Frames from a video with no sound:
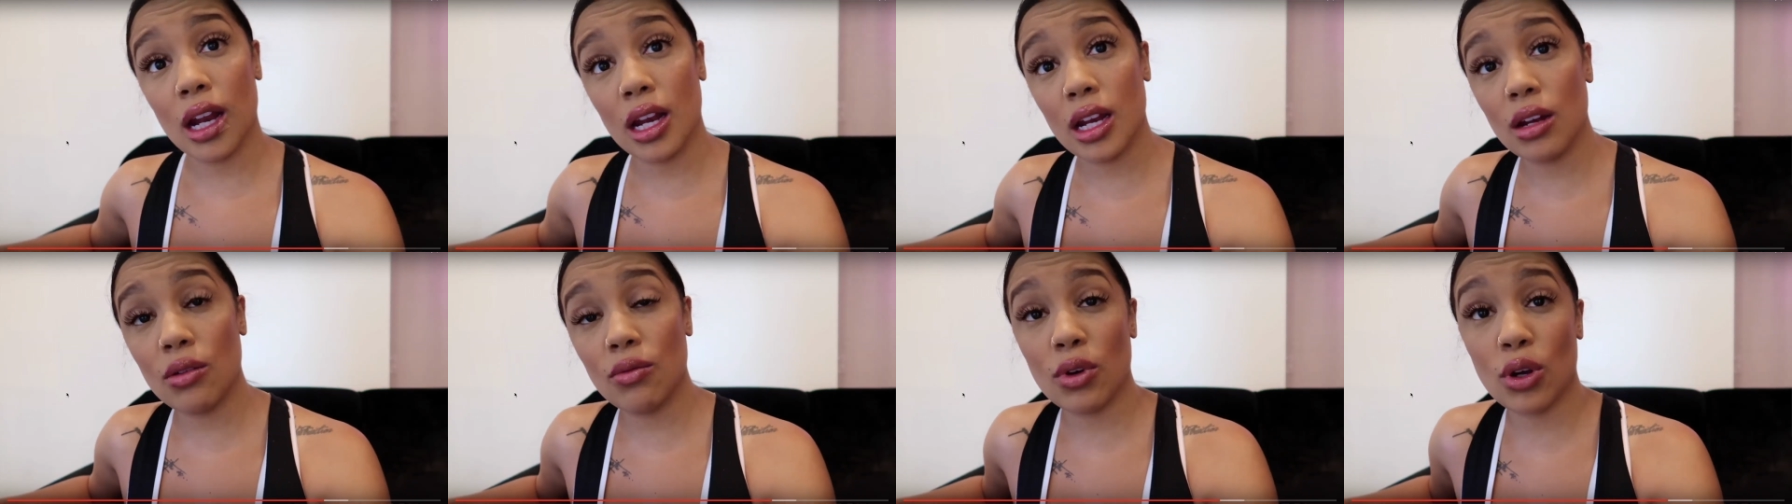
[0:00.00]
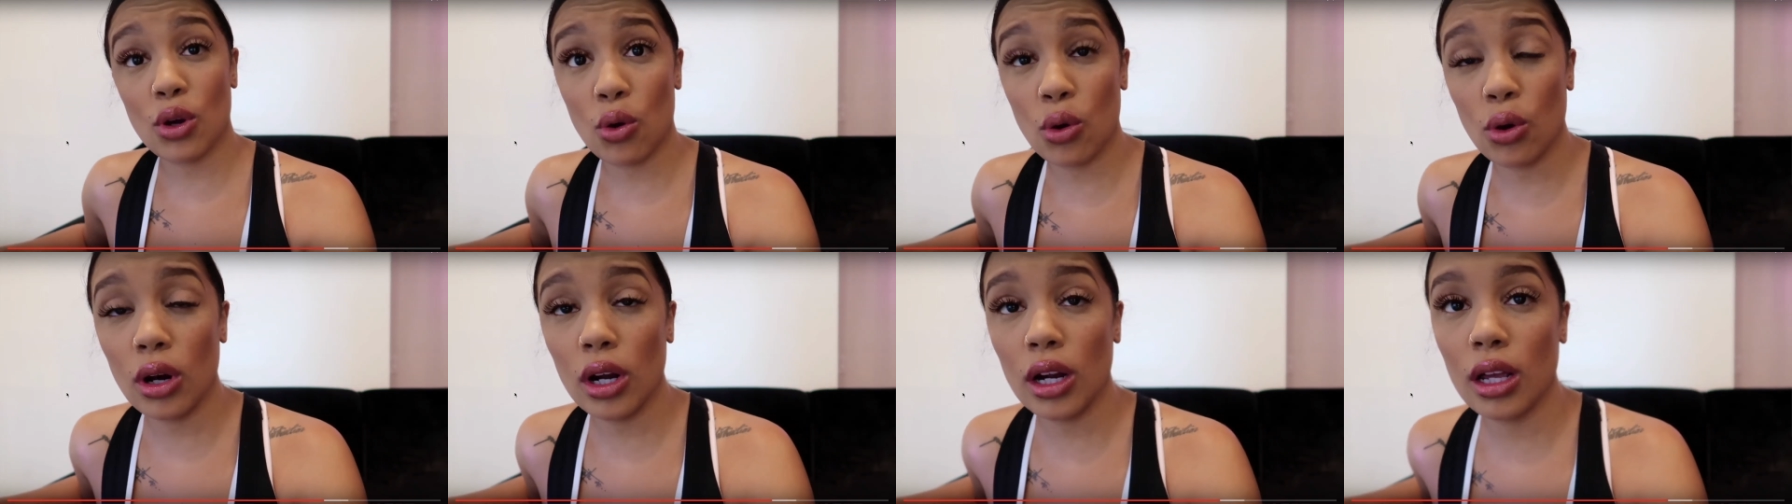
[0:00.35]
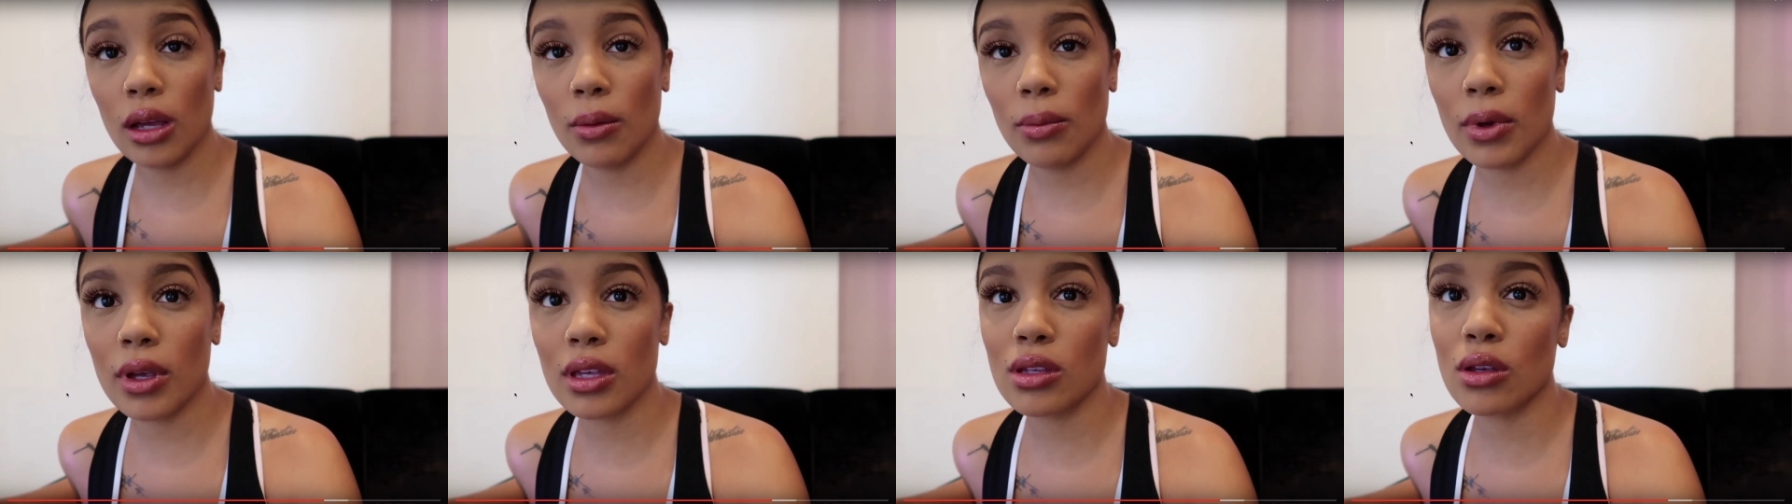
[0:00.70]
I didn't record
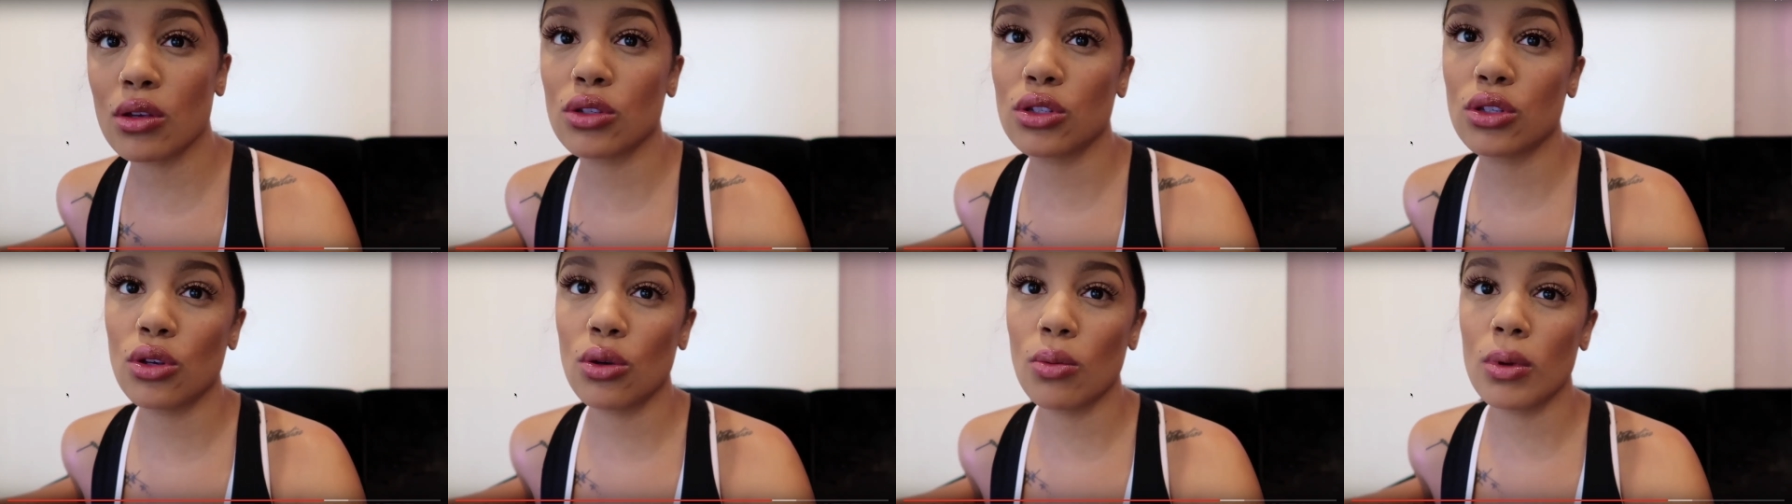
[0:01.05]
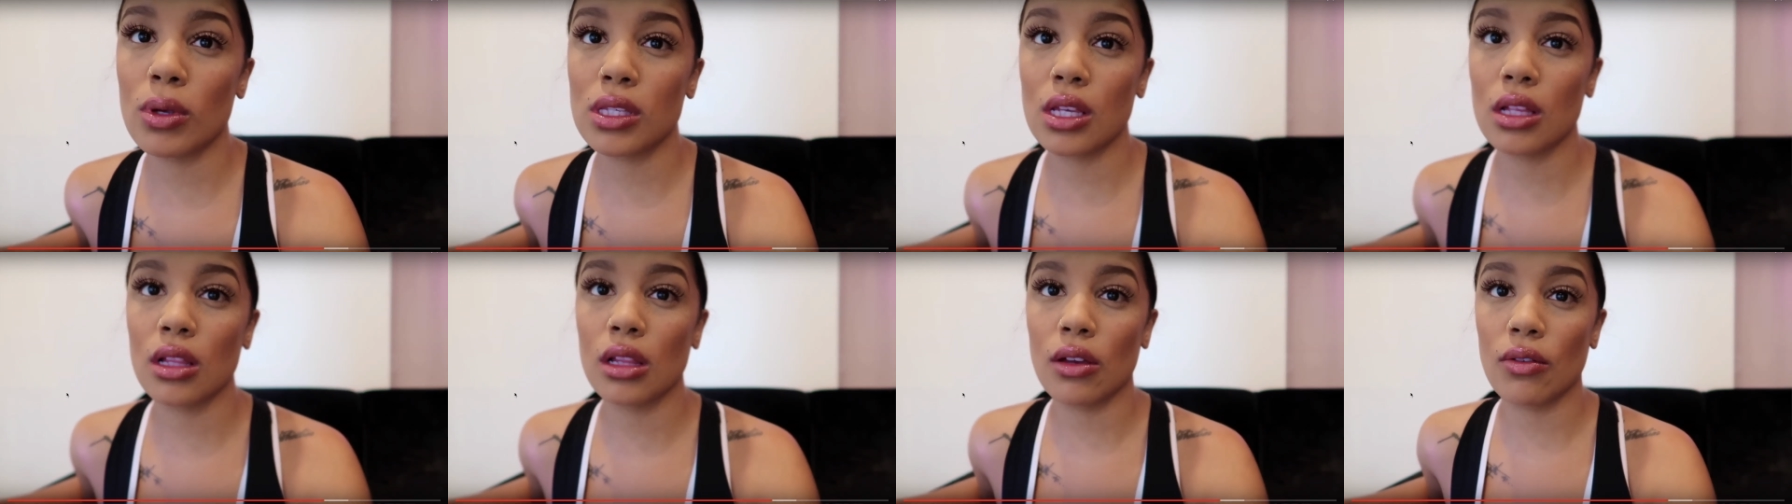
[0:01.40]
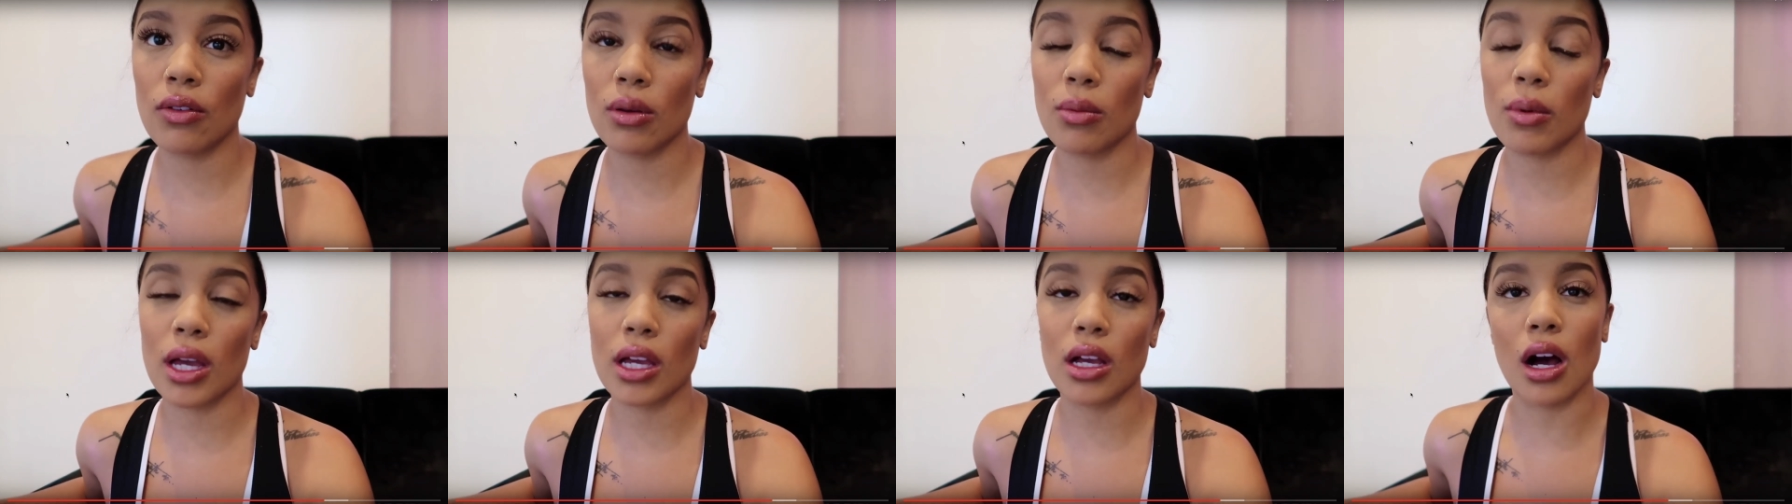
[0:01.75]
it because I was too busy
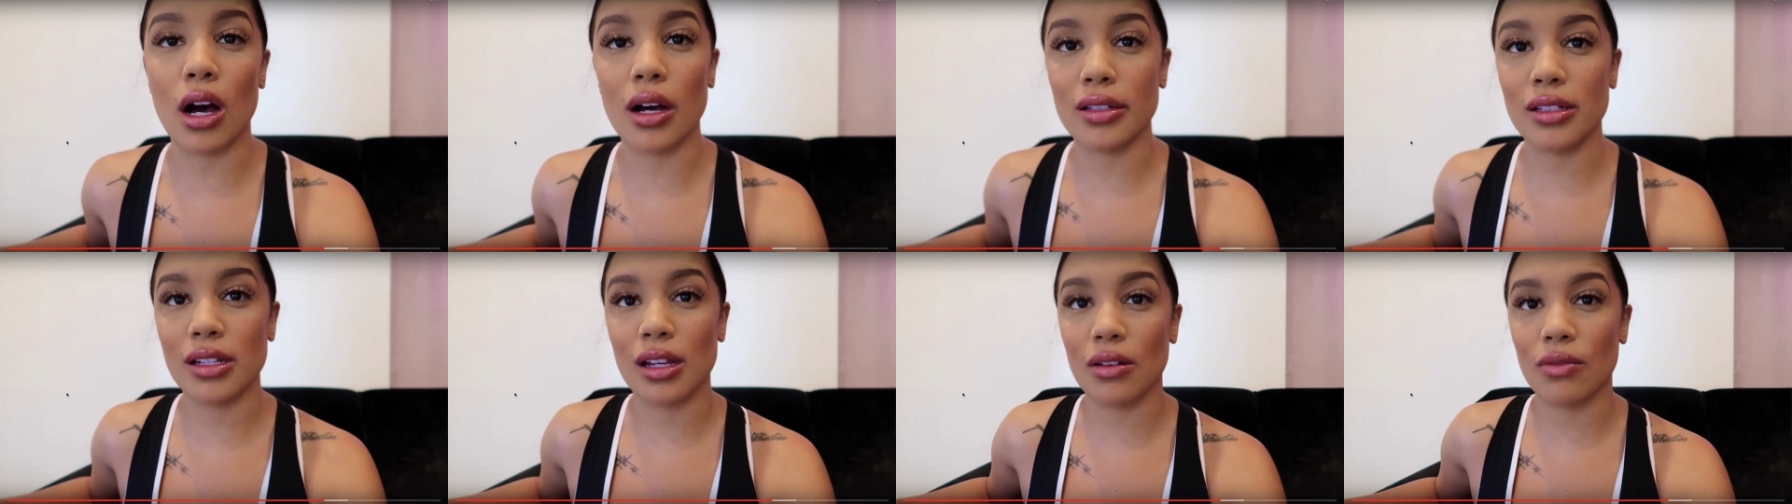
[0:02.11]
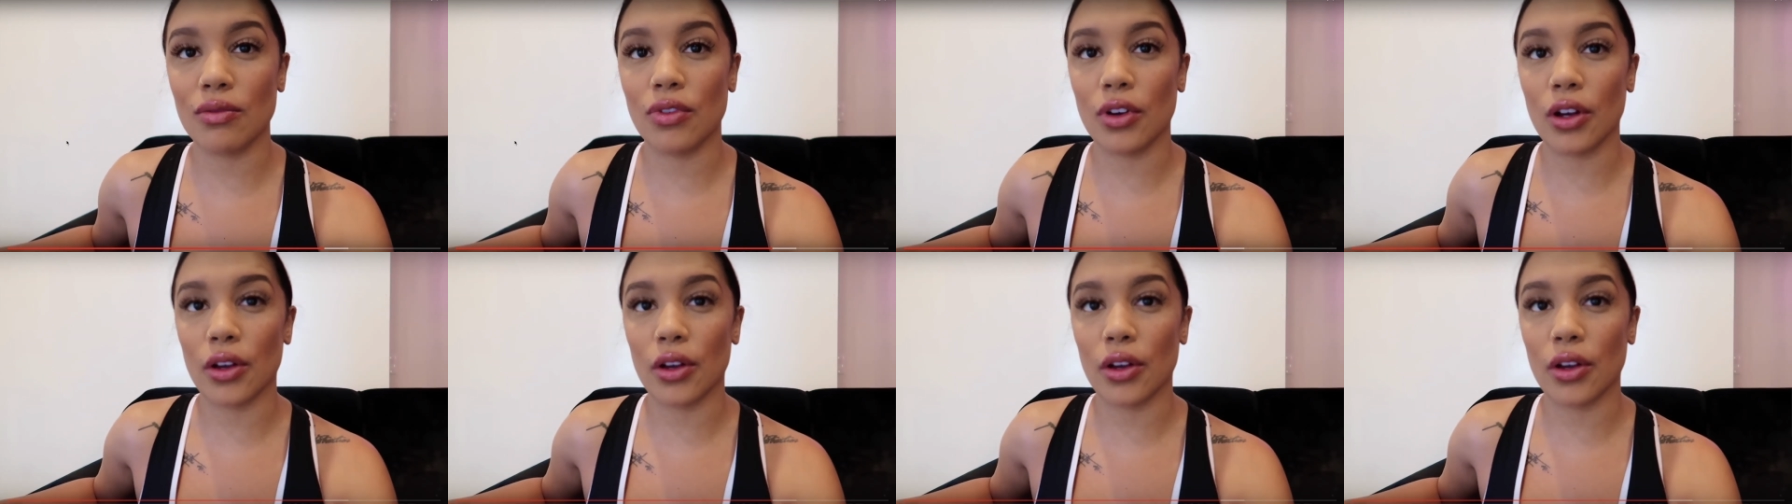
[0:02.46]
living my goddamn